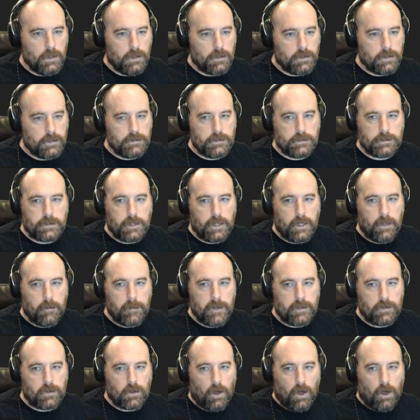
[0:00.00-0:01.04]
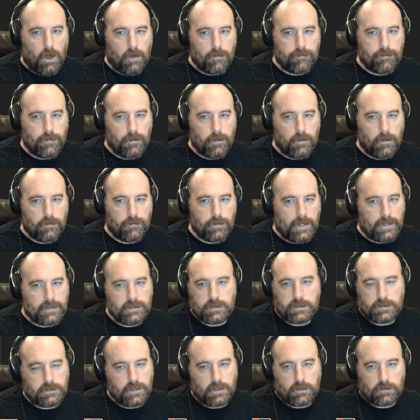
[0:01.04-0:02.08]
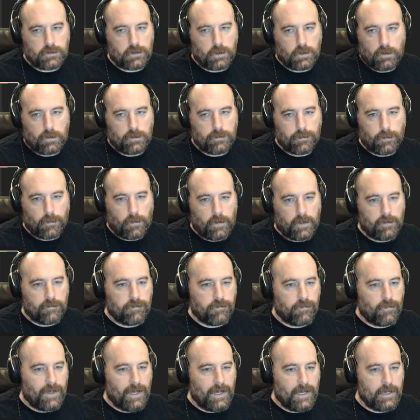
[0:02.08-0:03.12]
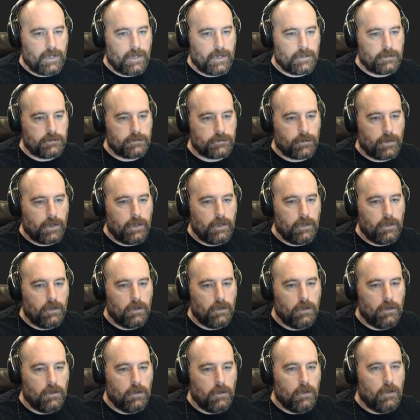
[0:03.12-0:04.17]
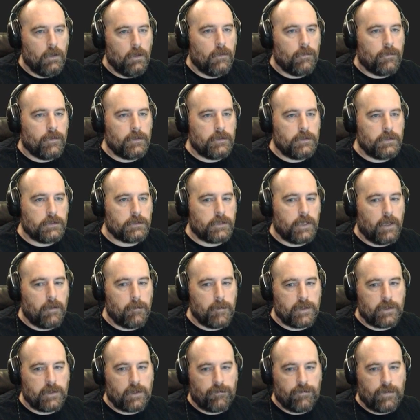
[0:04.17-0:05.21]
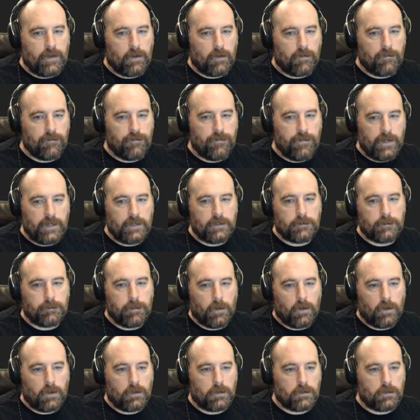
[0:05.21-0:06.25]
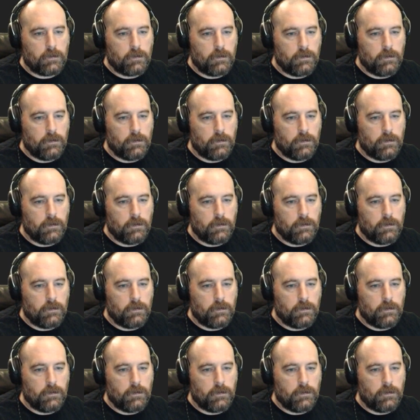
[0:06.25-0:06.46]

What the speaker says: This is an image off of, I just did a search for like flat ads, right? This is an image I found on Facebook.